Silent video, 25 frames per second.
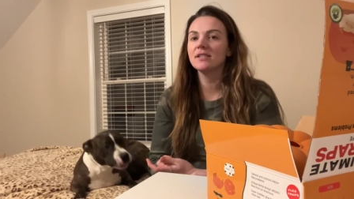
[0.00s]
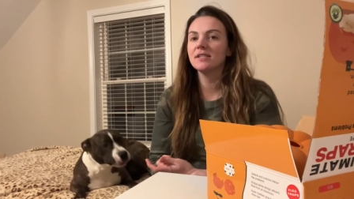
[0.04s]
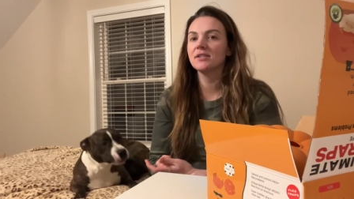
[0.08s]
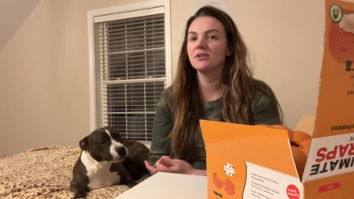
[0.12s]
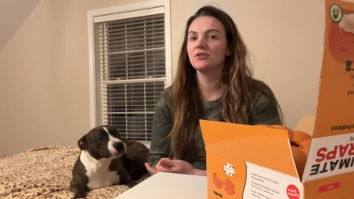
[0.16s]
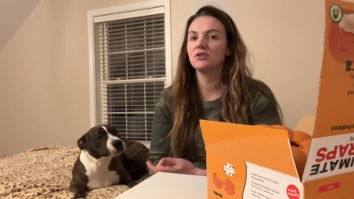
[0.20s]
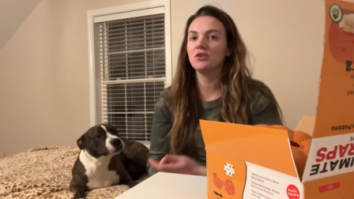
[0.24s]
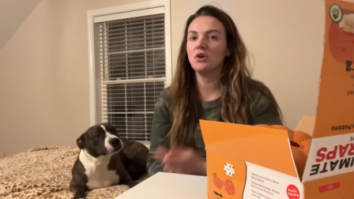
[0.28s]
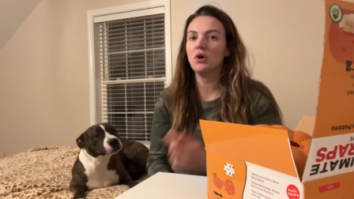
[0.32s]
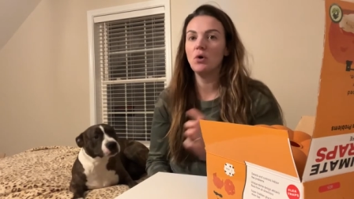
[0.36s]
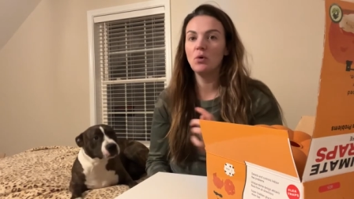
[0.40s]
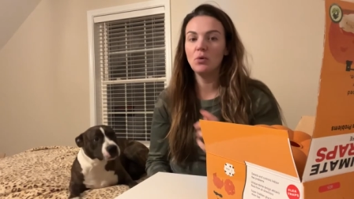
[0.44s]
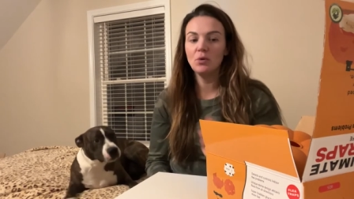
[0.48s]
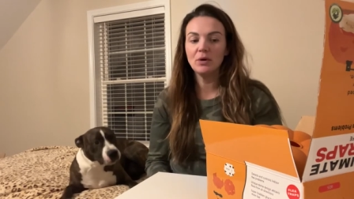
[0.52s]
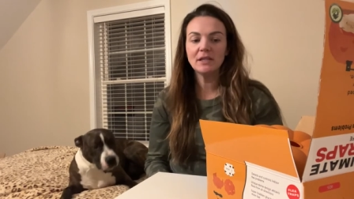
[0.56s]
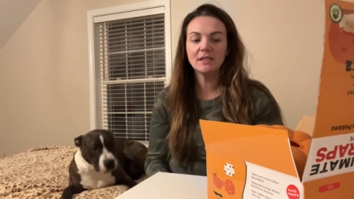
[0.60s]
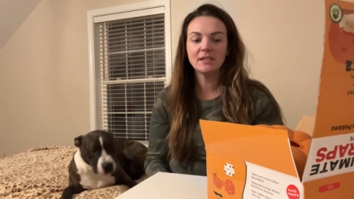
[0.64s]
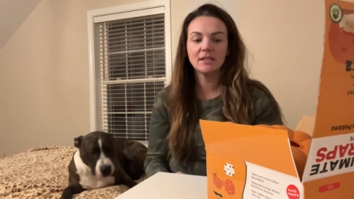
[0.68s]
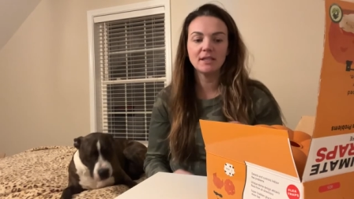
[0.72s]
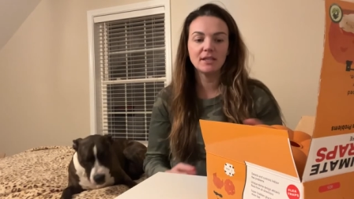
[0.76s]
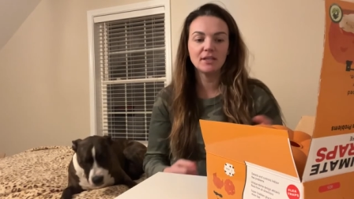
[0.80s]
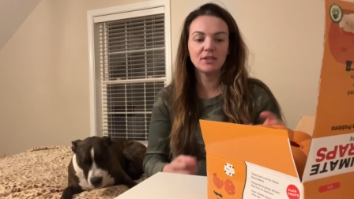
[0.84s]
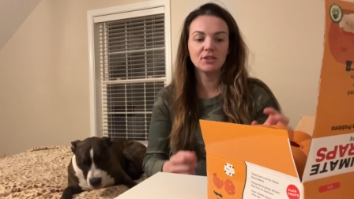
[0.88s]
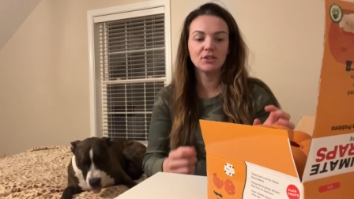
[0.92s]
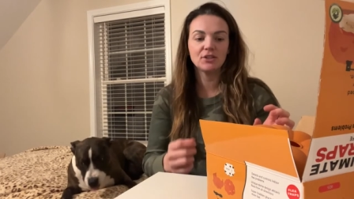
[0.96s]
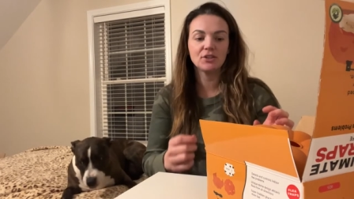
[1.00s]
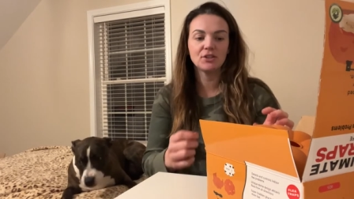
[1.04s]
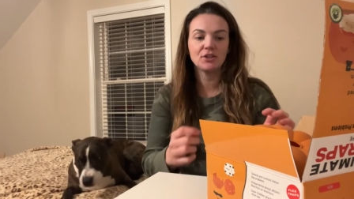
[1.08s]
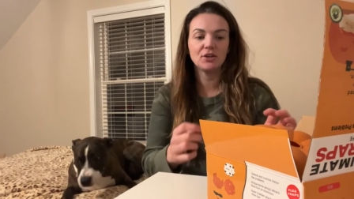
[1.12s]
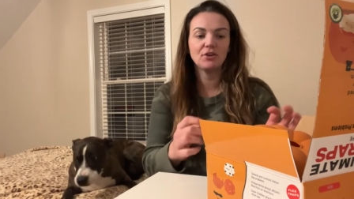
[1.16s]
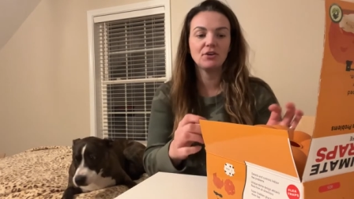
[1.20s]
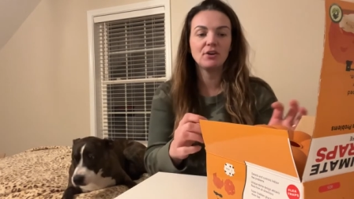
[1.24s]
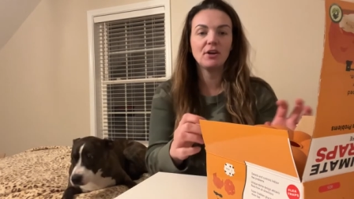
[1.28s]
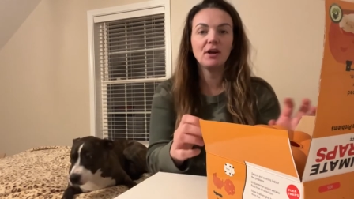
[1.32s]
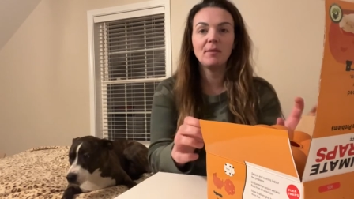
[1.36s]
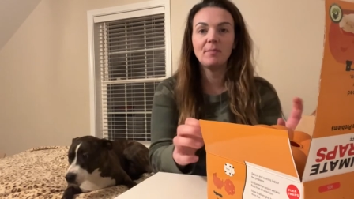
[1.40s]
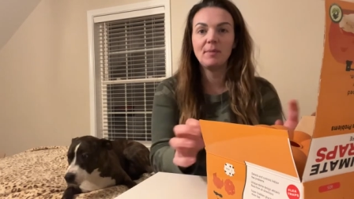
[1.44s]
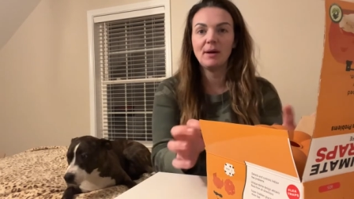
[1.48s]
there's always a
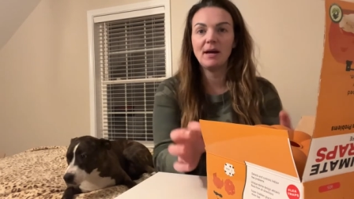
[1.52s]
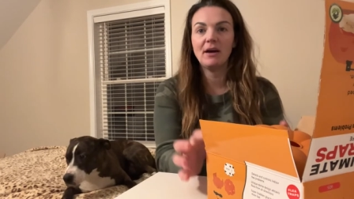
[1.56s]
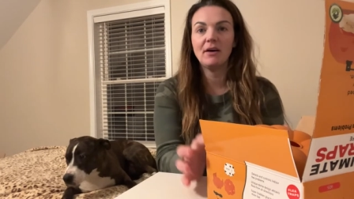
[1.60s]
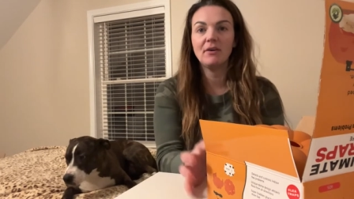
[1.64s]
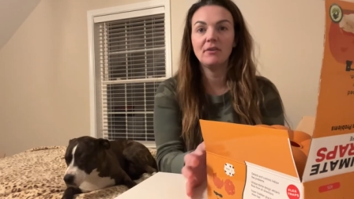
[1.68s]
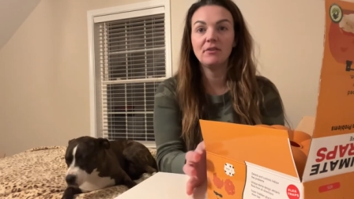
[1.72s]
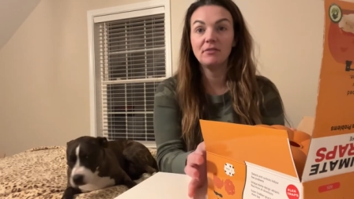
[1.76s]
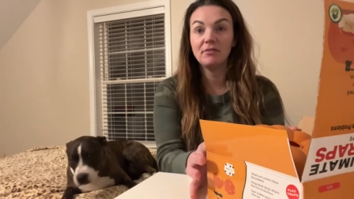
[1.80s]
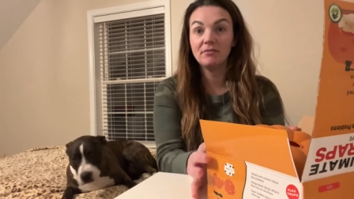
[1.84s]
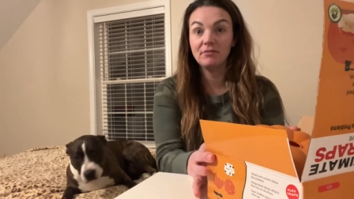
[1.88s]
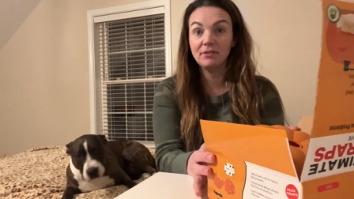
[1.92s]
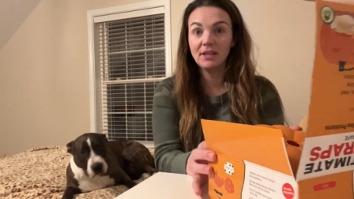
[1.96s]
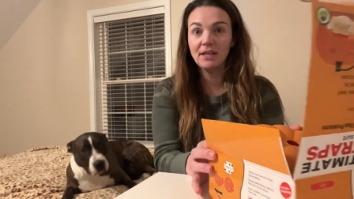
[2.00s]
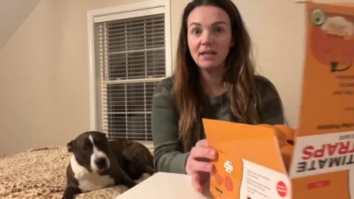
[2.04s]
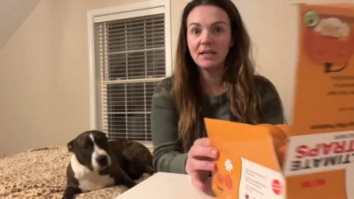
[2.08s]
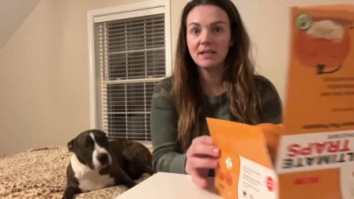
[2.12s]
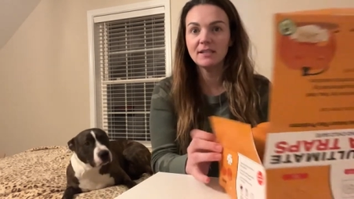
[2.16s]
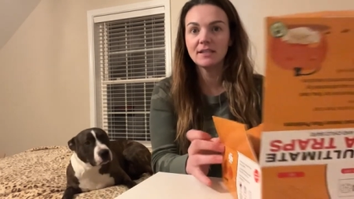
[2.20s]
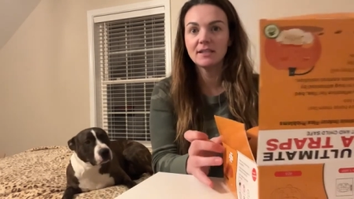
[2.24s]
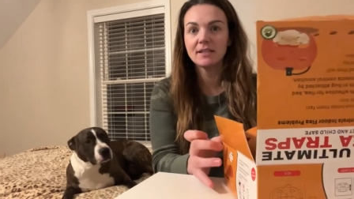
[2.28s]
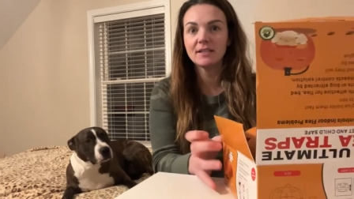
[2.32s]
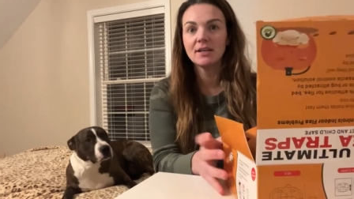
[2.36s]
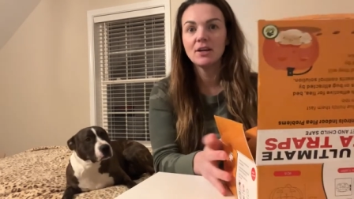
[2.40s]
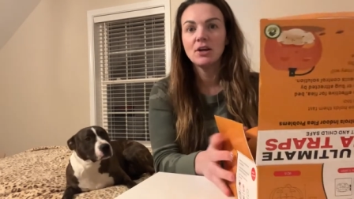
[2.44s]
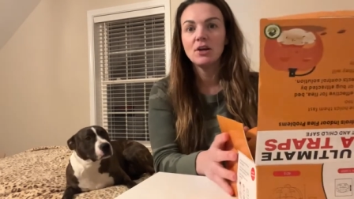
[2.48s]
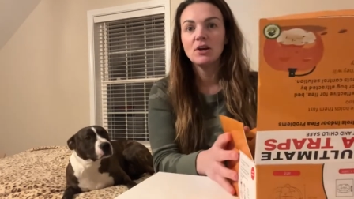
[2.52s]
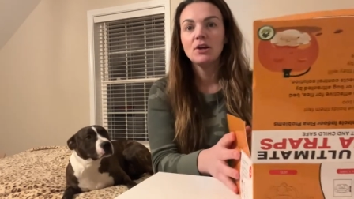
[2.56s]
concern about fleas.